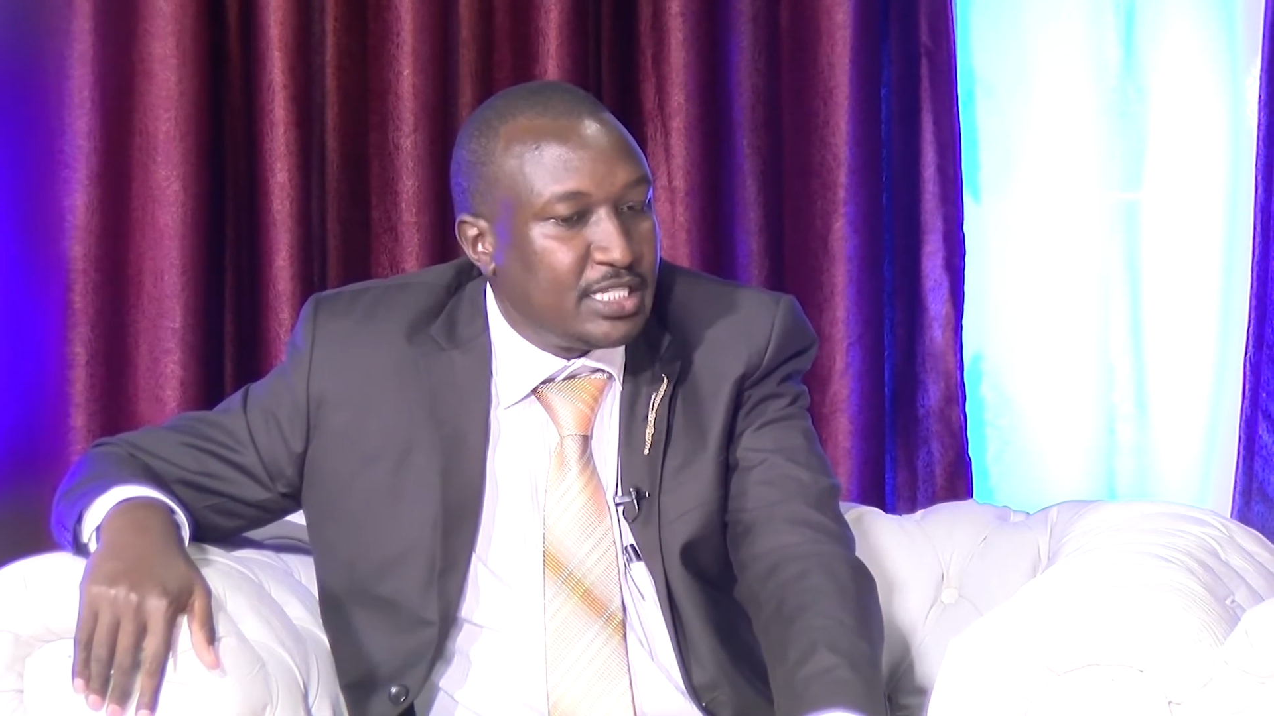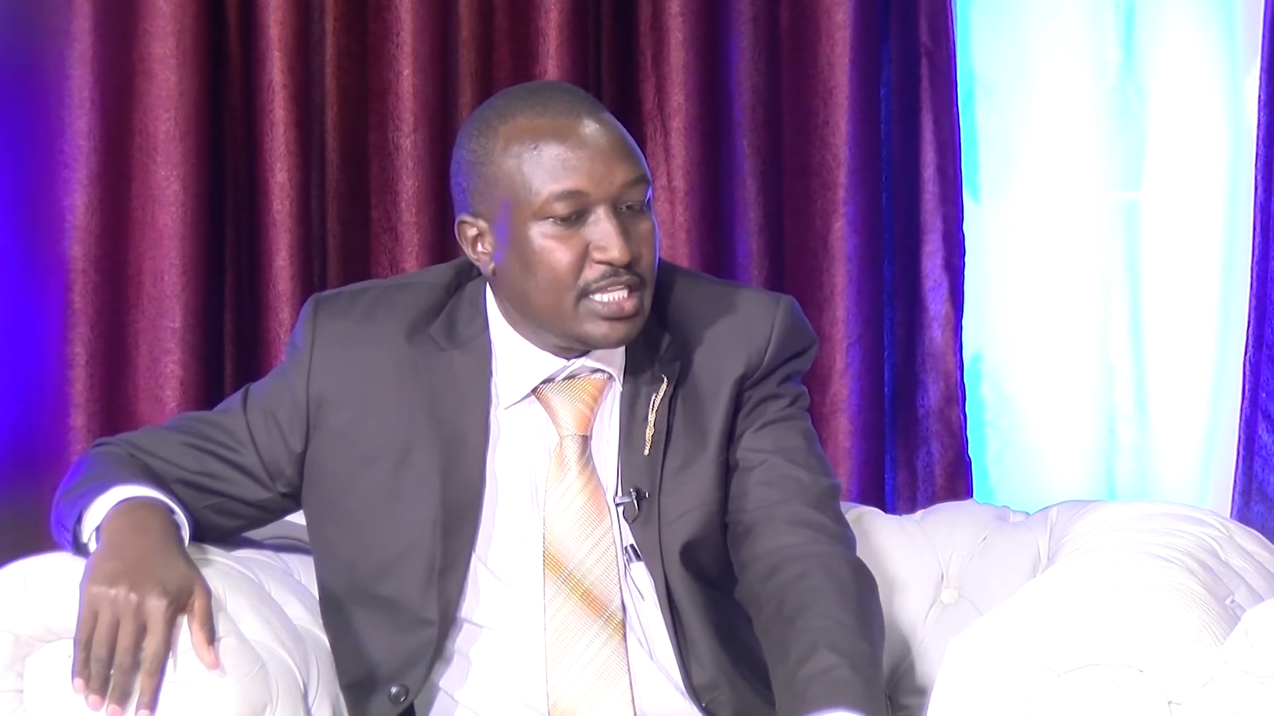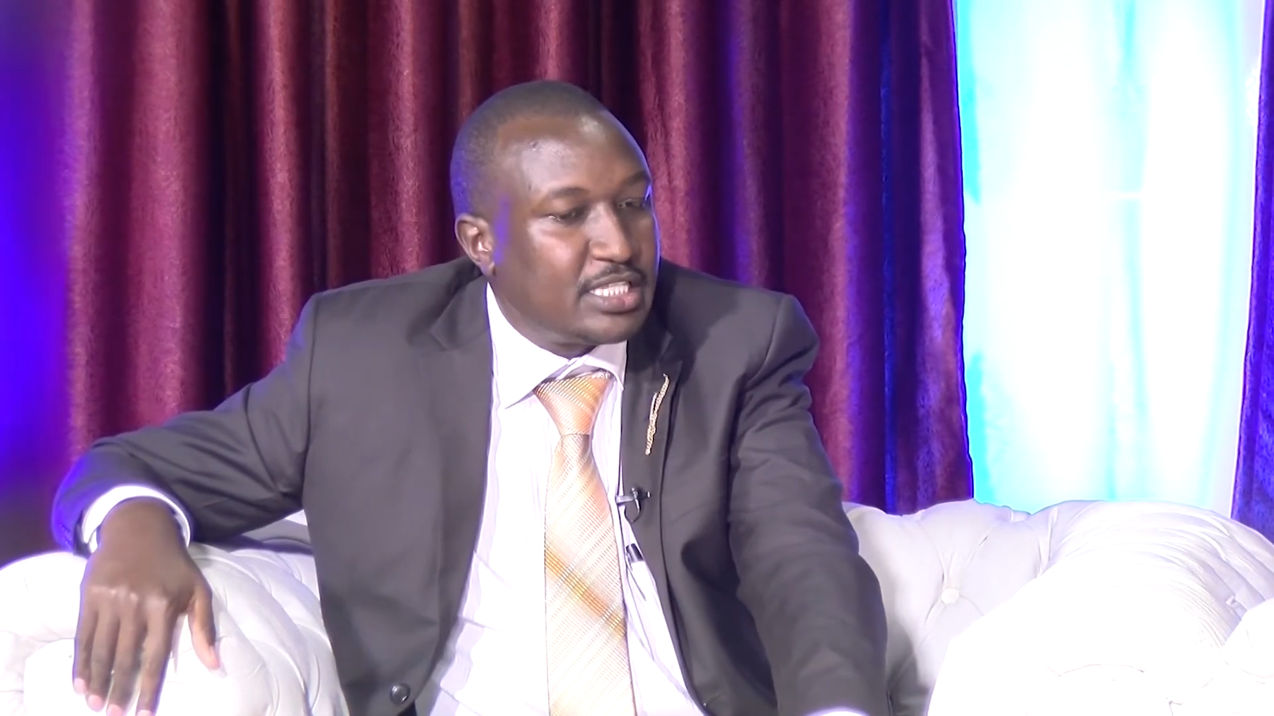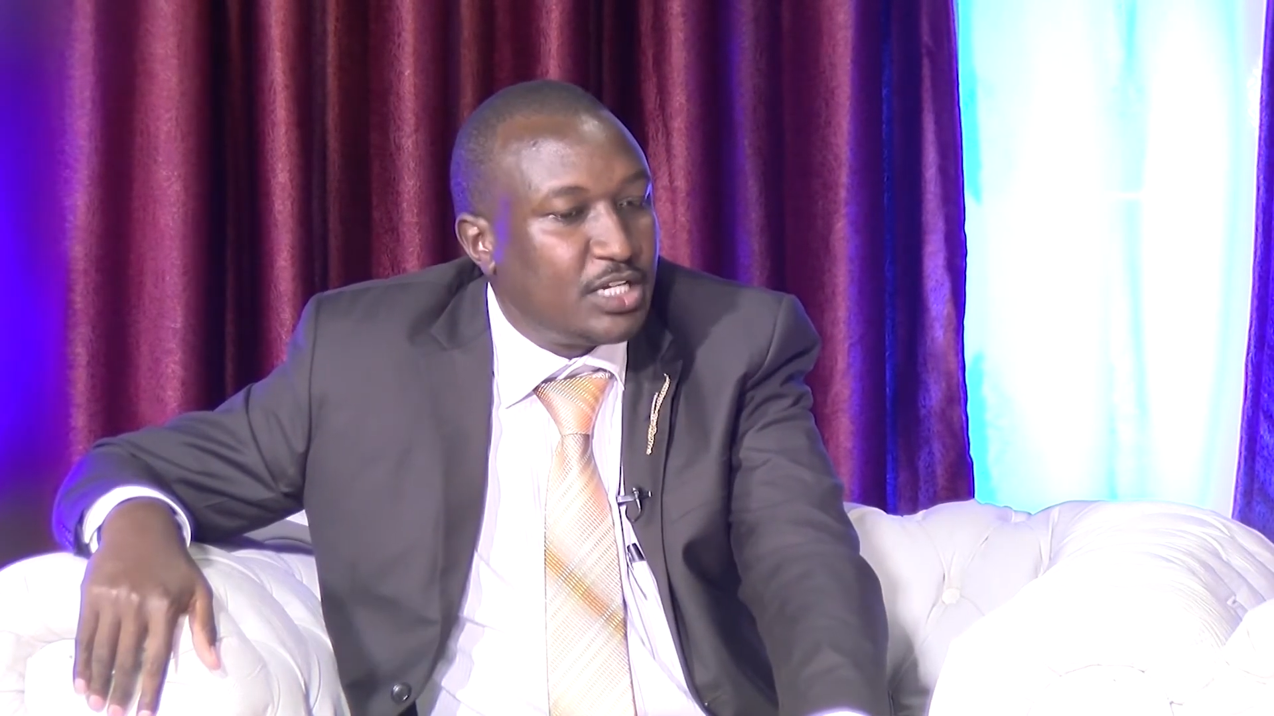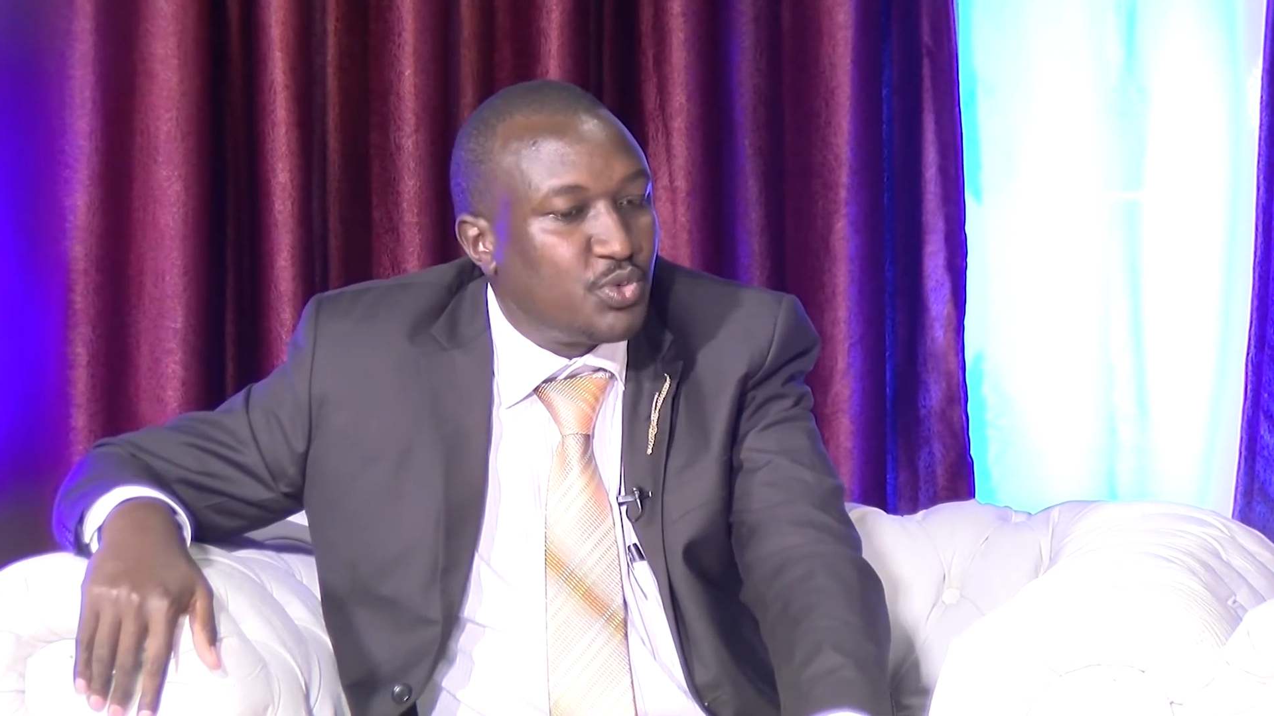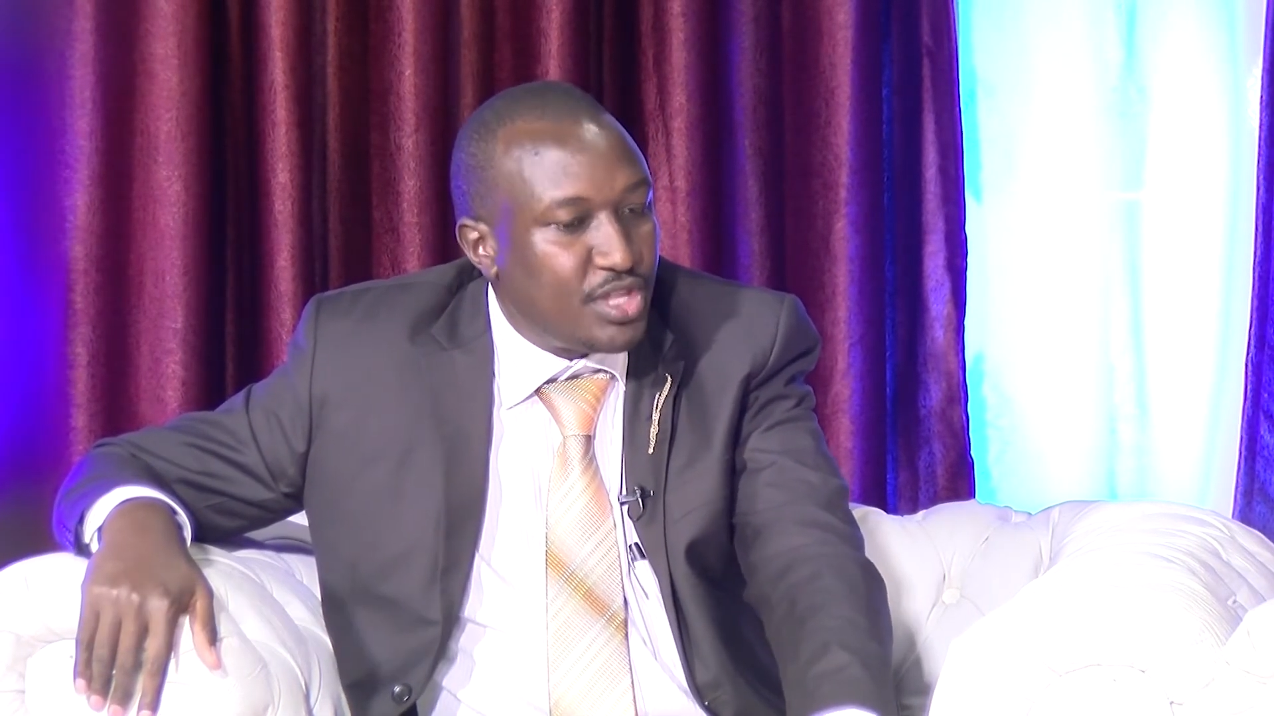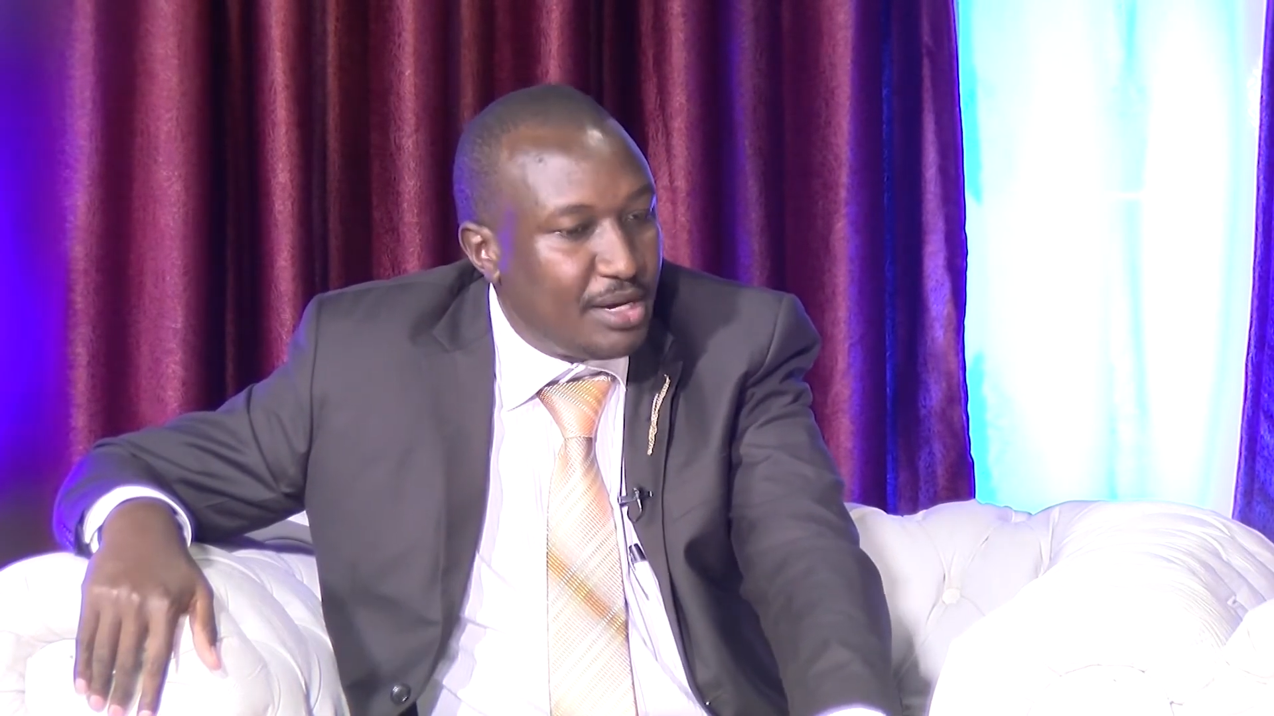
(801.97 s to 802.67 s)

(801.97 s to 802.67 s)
They start with